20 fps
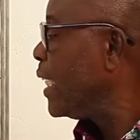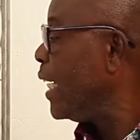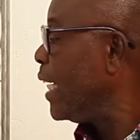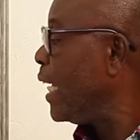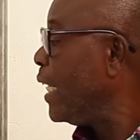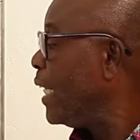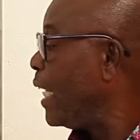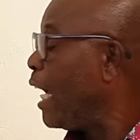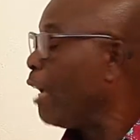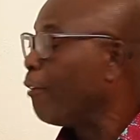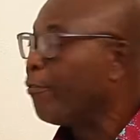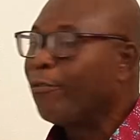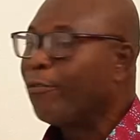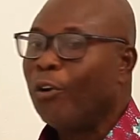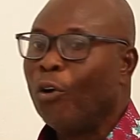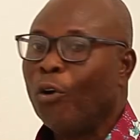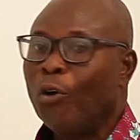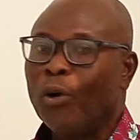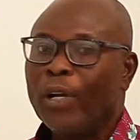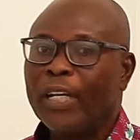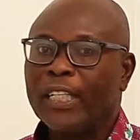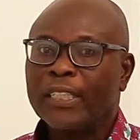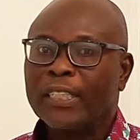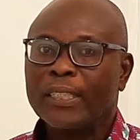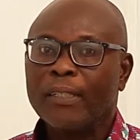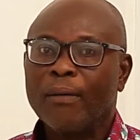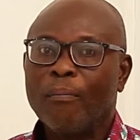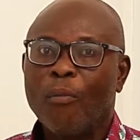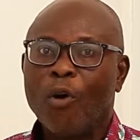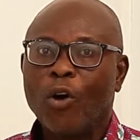the outflow is
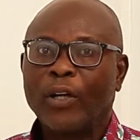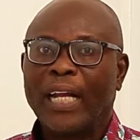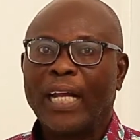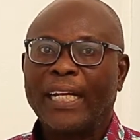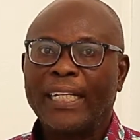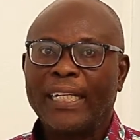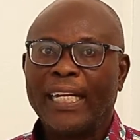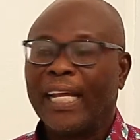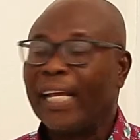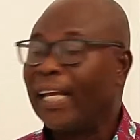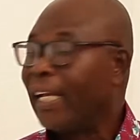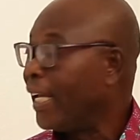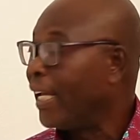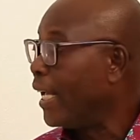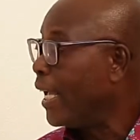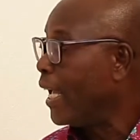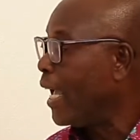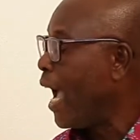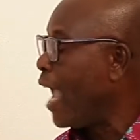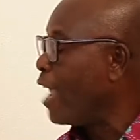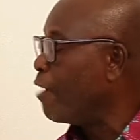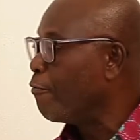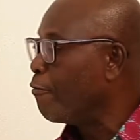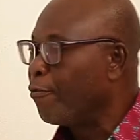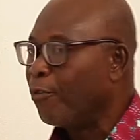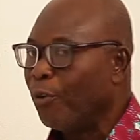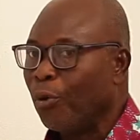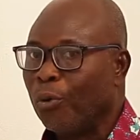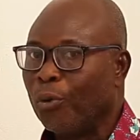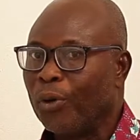more than the
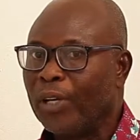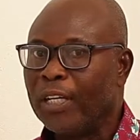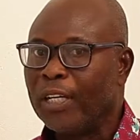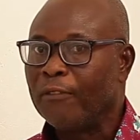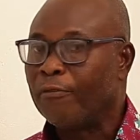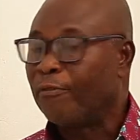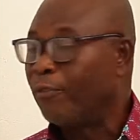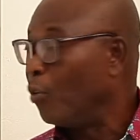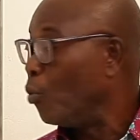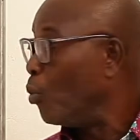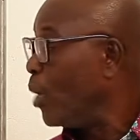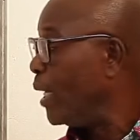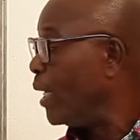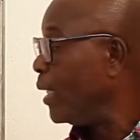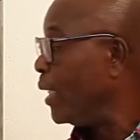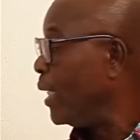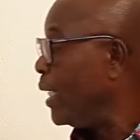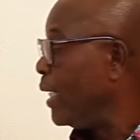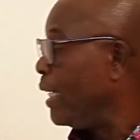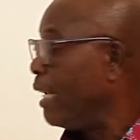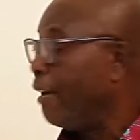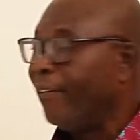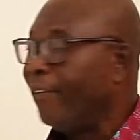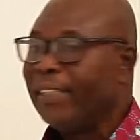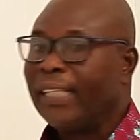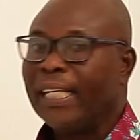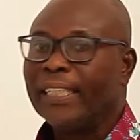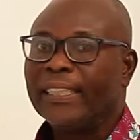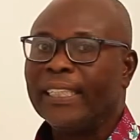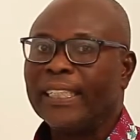inflow when
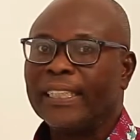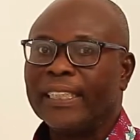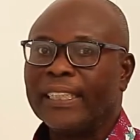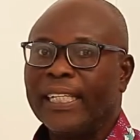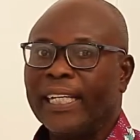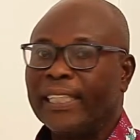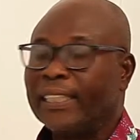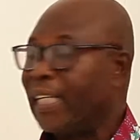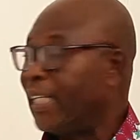divergence is greater